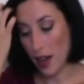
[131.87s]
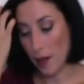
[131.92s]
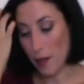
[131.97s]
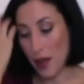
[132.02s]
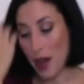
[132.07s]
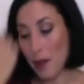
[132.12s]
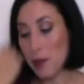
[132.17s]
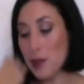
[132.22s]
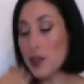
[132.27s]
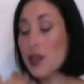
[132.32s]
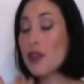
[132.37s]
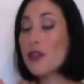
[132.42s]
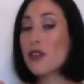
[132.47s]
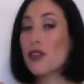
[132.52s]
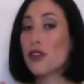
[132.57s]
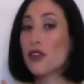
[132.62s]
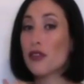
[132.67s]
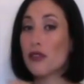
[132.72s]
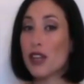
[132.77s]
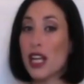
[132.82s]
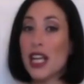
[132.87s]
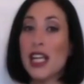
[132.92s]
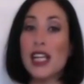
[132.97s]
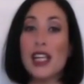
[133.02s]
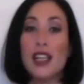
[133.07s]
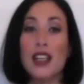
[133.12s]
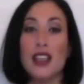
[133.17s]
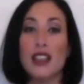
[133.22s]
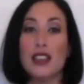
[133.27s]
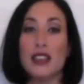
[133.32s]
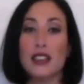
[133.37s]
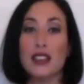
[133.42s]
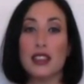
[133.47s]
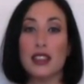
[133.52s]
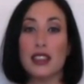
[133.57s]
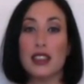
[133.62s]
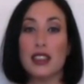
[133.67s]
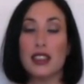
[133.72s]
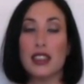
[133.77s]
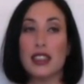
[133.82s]
Episode 3
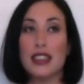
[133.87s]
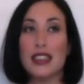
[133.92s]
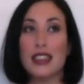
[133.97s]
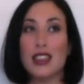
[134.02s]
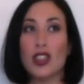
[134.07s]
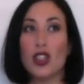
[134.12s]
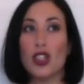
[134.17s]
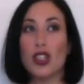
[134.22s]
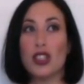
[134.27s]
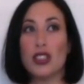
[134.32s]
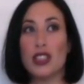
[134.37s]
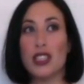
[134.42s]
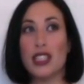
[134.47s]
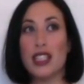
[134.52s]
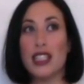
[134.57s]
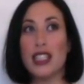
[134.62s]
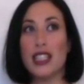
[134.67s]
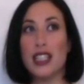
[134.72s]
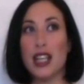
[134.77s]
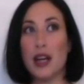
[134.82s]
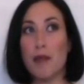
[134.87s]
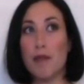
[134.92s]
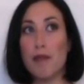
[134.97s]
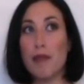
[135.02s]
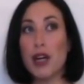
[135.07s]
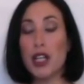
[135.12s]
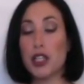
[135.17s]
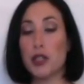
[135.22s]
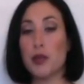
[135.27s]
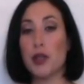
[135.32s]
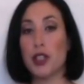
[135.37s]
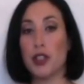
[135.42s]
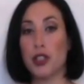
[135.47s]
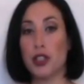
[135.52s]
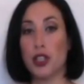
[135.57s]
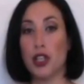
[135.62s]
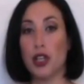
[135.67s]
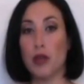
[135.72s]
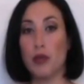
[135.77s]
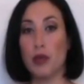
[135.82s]
did a much better
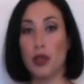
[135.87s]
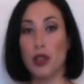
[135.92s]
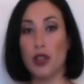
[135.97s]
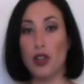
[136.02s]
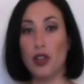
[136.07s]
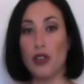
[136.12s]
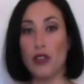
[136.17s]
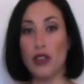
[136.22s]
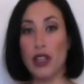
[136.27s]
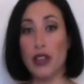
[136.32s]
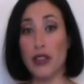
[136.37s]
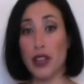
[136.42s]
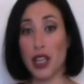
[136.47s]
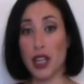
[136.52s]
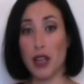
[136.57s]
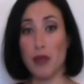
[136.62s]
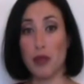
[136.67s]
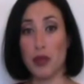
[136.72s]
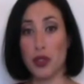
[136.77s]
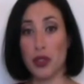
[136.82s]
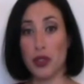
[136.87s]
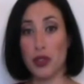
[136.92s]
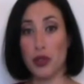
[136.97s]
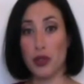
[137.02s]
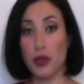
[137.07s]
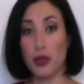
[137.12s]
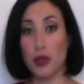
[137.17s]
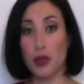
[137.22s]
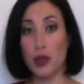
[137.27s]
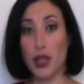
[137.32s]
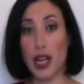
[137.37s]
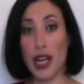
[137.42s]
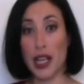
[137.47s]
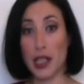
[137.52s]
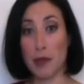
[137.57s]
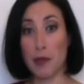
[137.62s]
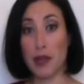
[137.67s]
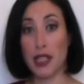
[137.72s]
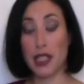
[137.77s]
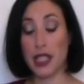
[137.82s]
job of living up to
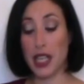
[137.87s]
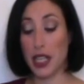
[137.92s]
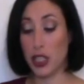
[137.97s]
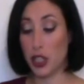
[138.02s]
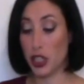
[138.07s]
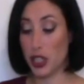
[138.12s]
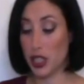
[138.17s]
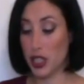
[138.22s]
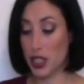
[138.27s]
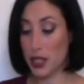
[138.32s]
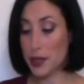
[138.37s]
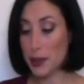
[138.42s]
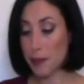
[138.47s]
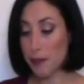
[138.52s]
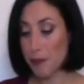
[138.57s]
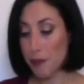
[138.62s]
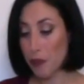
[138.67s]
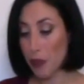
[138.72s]
expectations.